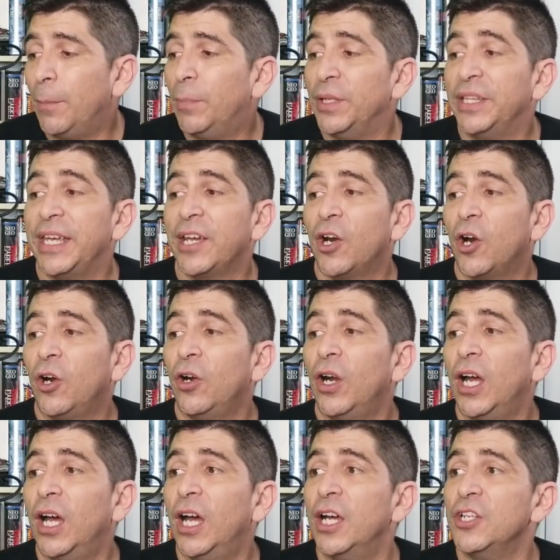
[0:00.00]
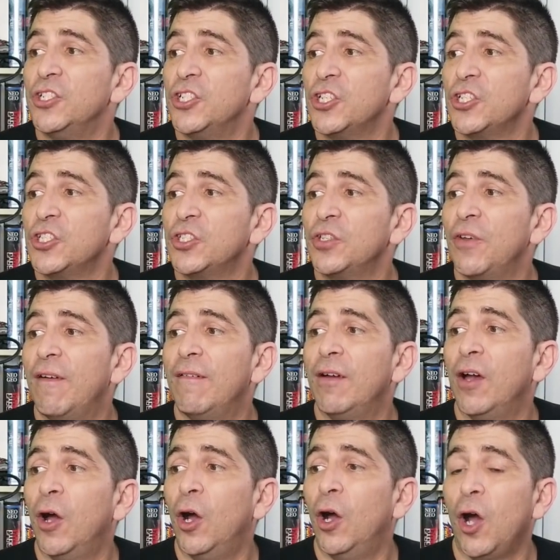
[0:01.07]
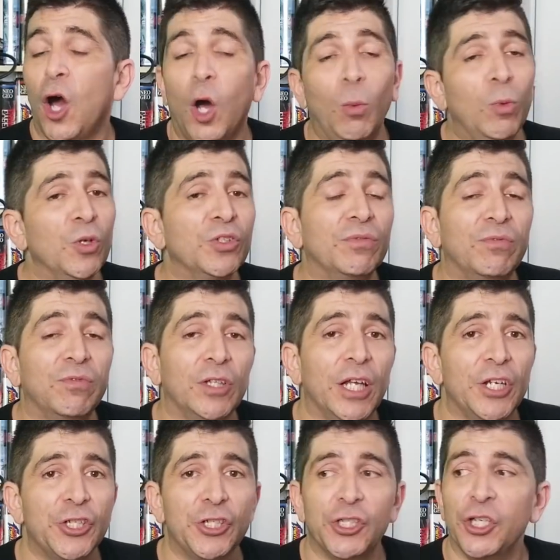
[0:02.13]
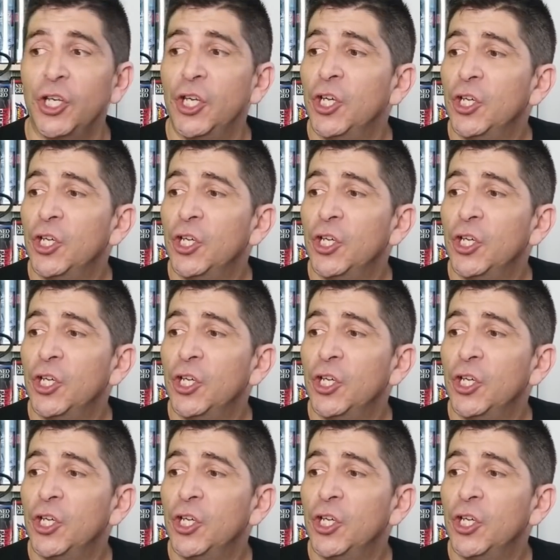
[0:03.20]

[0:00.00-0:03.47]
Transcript: but they are just almost flush